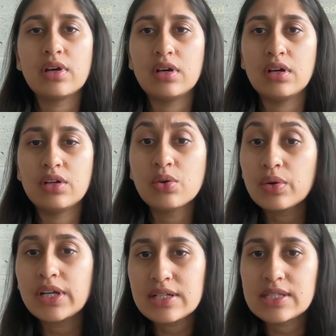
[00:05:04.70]

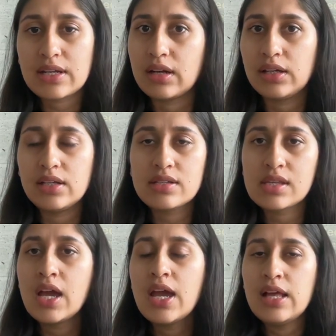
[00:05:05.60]
rodent studies,
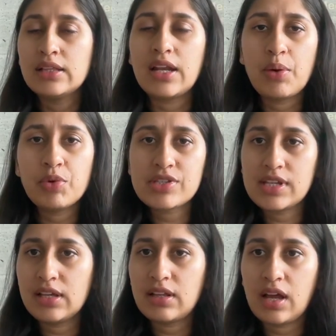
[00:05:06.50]
then I would
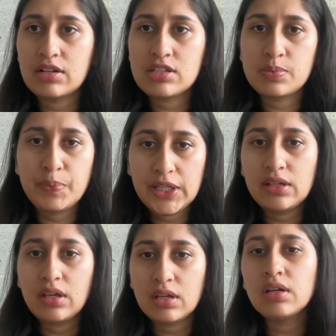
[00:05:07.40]
say that
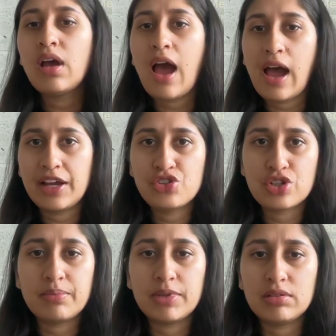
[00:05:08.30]
speaking High
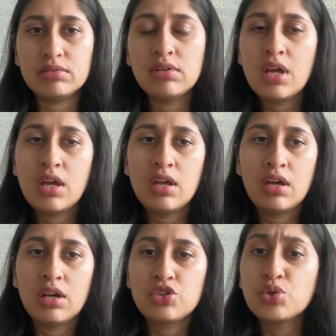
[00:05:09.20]
German
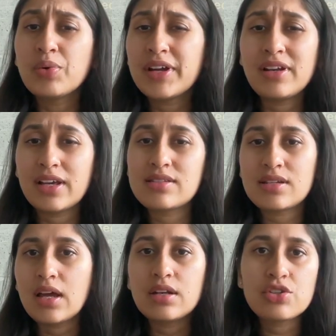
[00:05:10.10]
to an
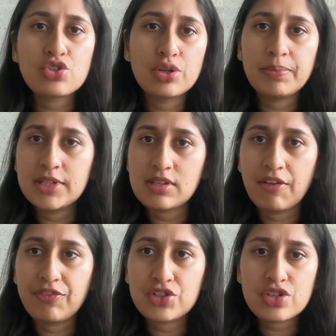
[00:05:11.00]
extent should be
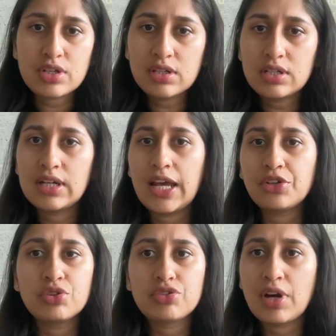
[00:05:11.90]
sufficient,
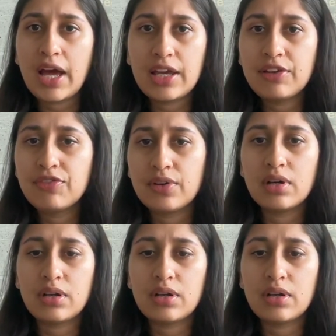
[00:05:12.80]
like to thrive